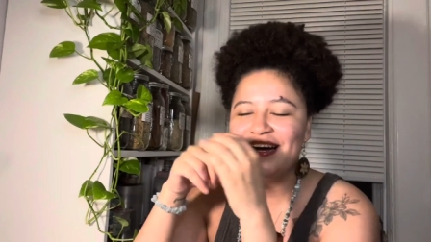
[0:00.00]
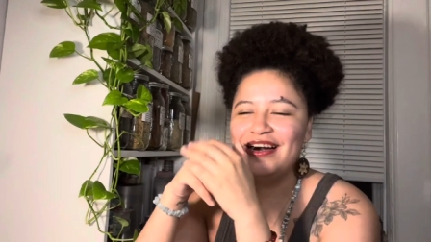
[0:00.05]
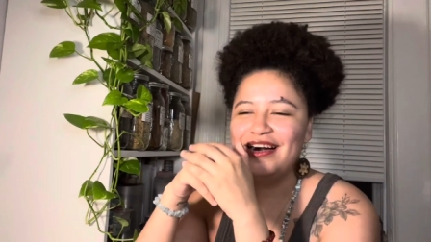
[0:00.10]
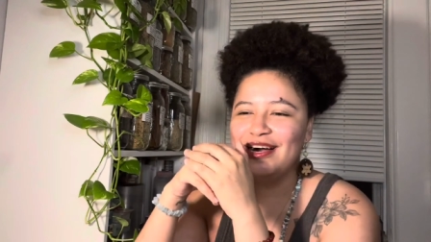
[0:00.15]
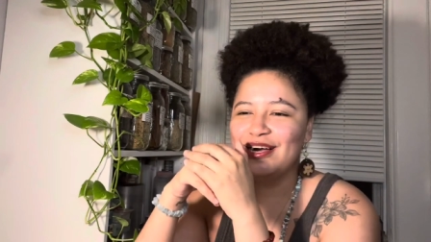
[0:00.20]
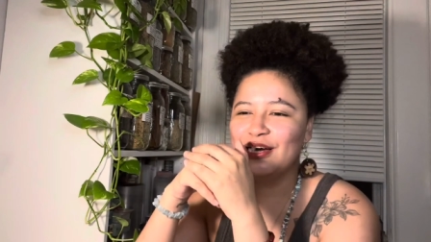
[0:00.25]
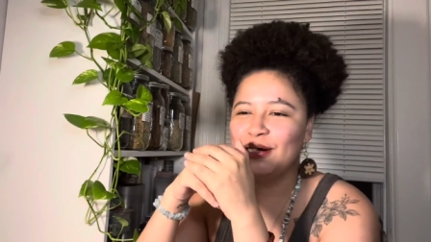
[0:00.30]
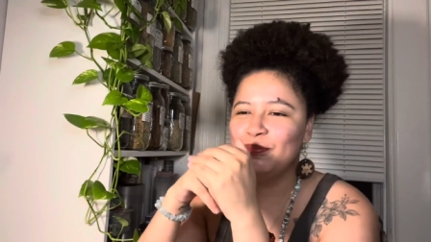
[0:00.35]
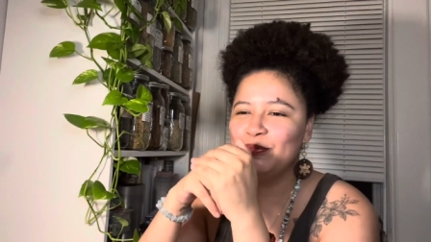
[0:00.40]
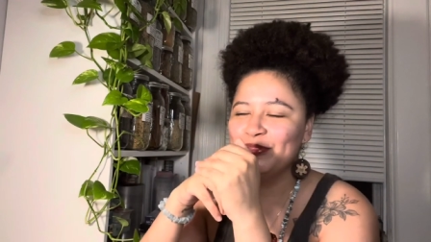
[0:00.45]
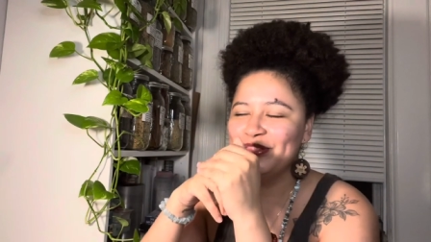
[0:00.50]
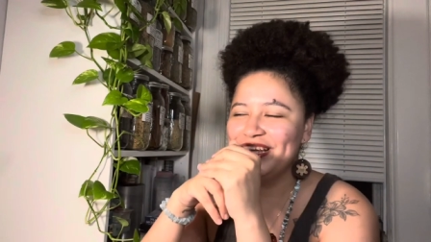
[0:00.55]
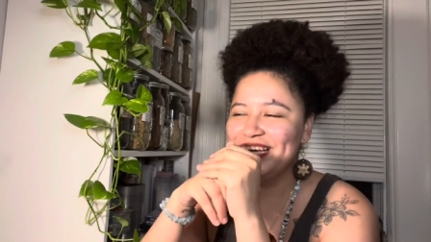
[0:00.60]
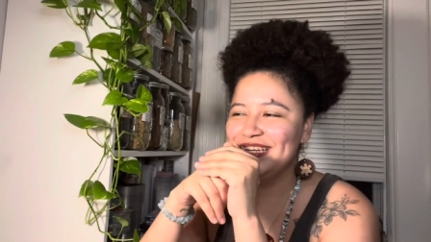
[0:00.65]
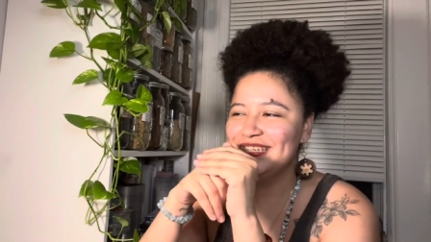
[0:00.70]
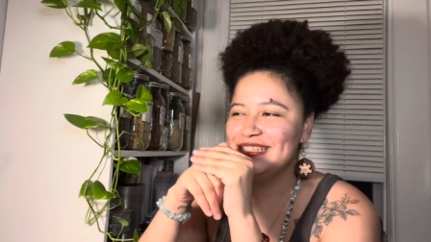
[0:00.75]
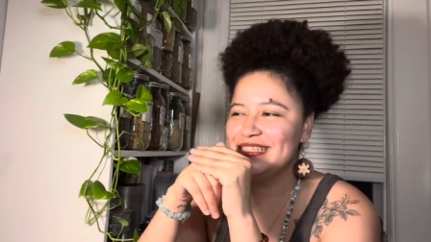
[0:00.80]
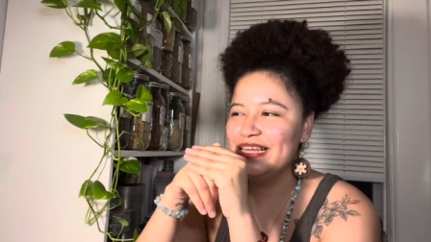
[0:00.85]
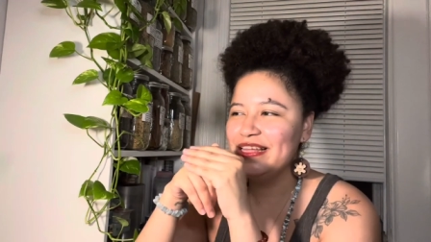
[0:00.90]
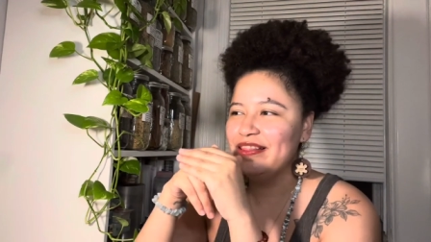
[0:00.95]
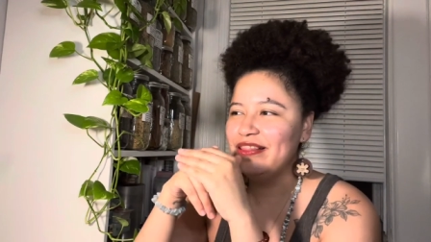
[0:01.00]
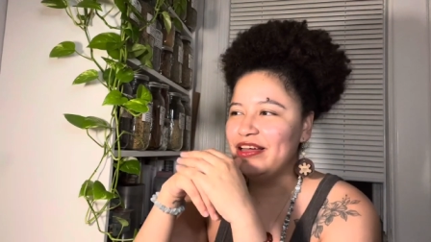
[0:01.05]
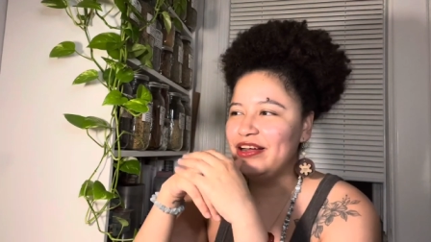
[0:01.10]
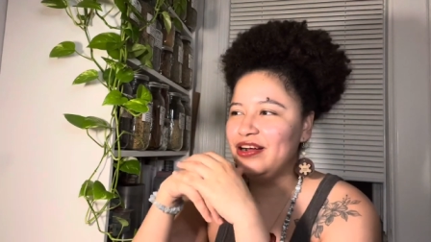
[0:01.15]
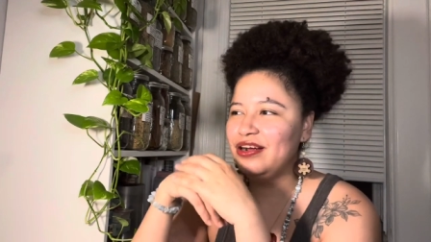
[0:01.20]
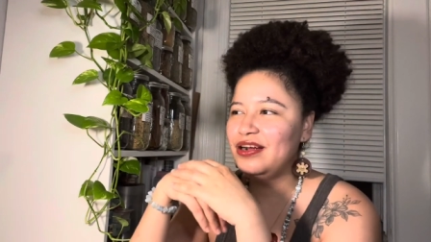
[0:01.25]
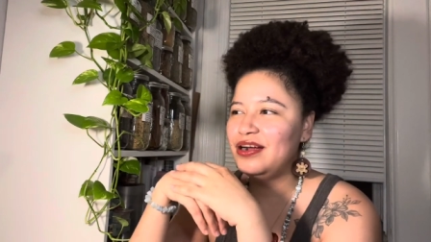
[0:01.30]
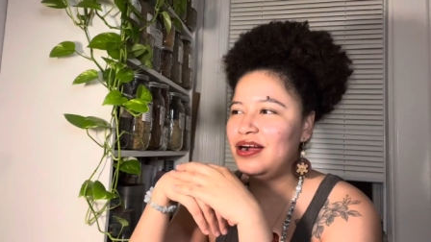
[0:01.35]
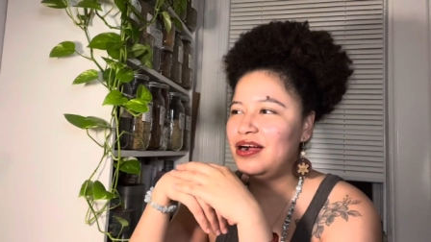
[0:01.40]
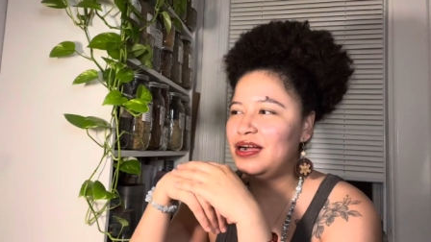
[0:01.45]
a couple things in
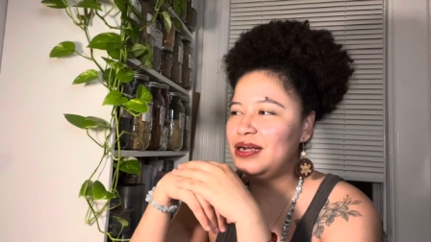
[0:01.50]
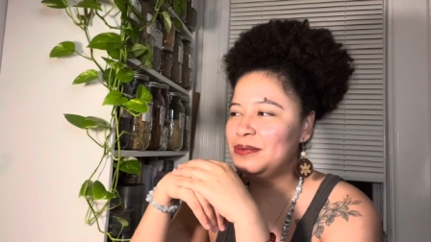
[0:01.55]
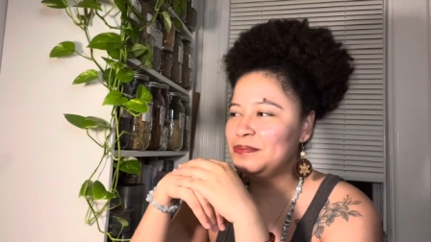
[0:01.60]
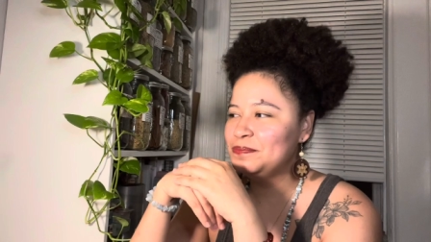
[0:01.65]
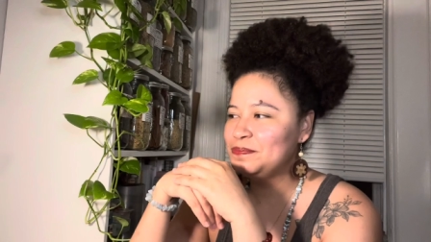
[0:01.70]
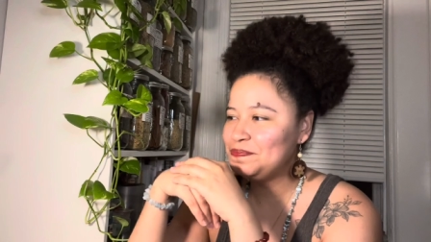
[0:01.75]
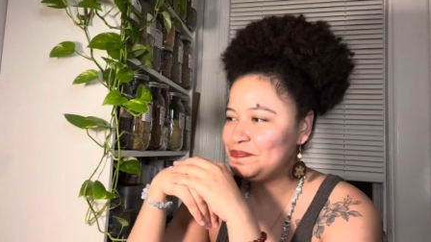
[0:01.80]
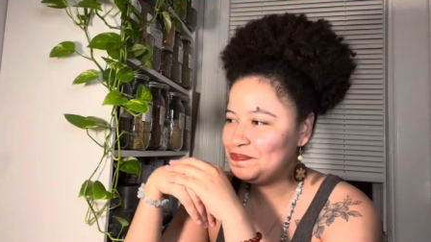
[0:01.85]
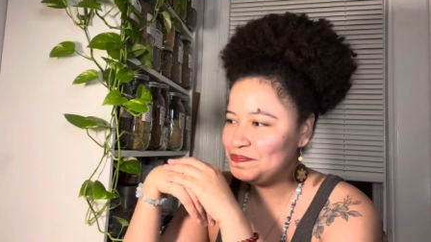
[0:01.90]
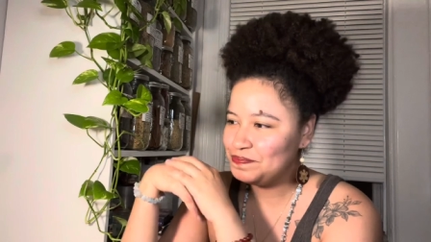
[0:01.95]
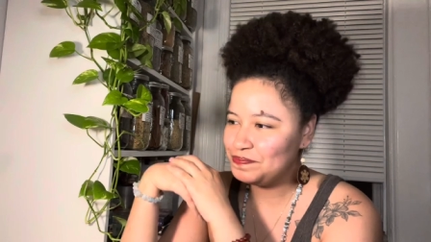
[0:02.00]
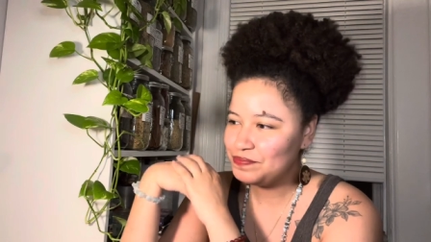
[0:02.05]
there. Um,